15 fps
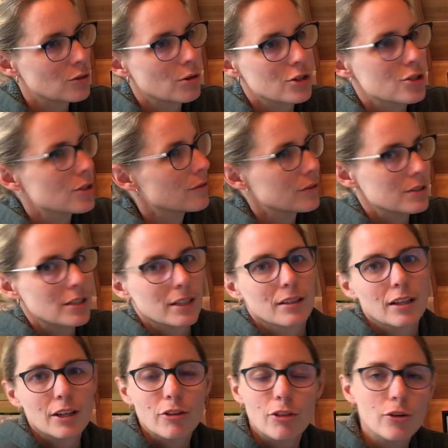question of, say,
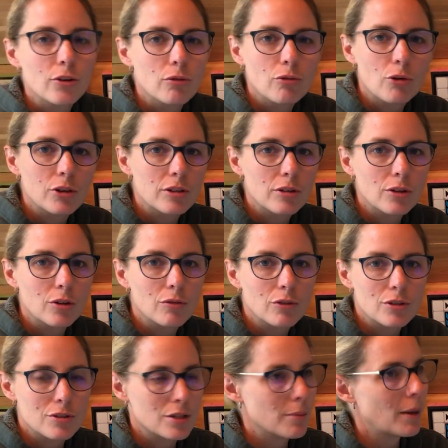like a 3rd or 4th year
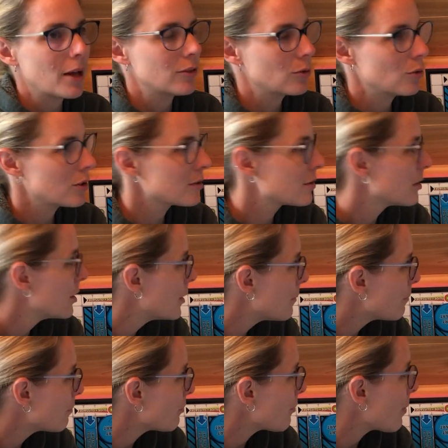university math course,
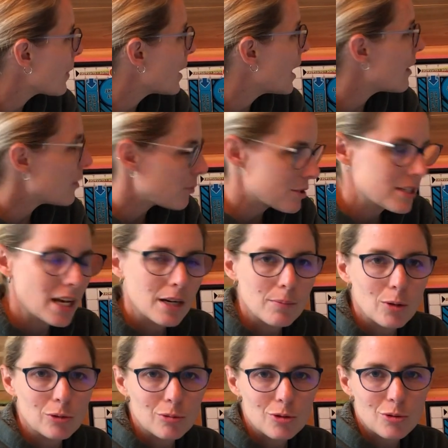and there was 10
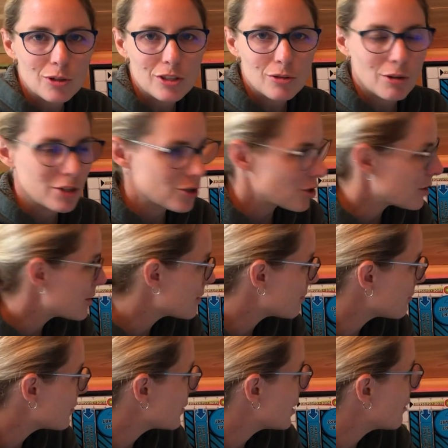multiple choice questions,
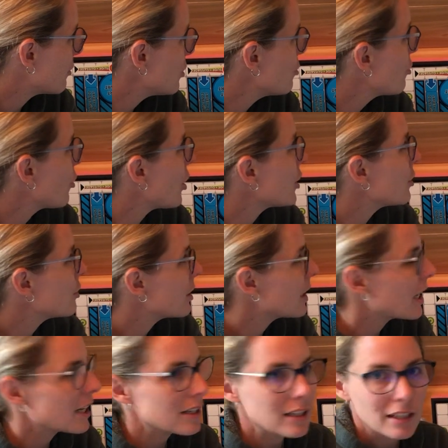if you thought you could
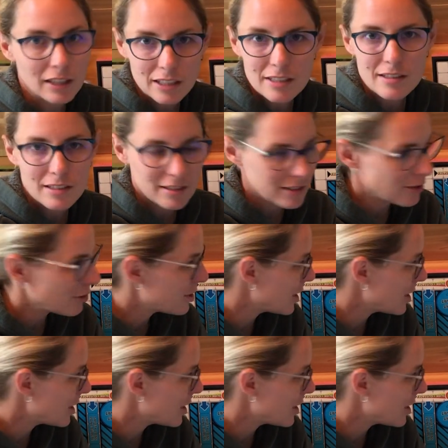get at least 6 out of